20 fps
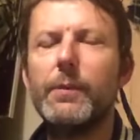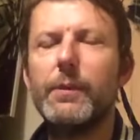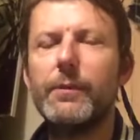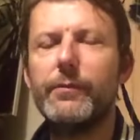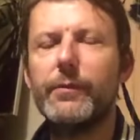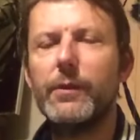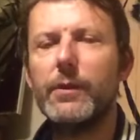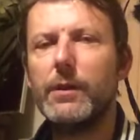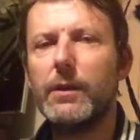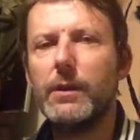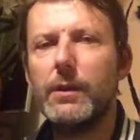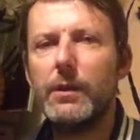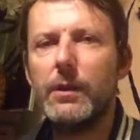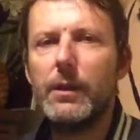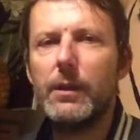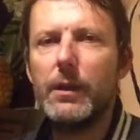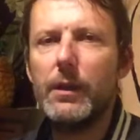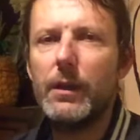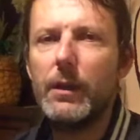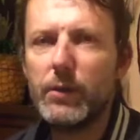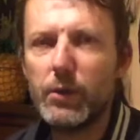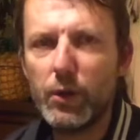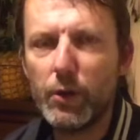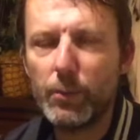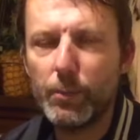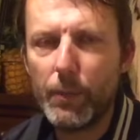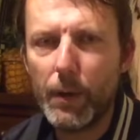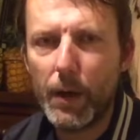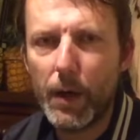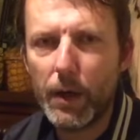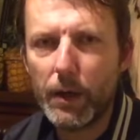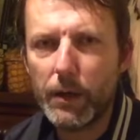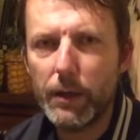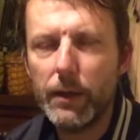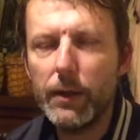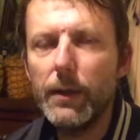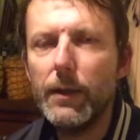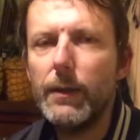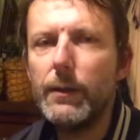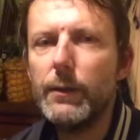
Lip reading: the fucking supermarket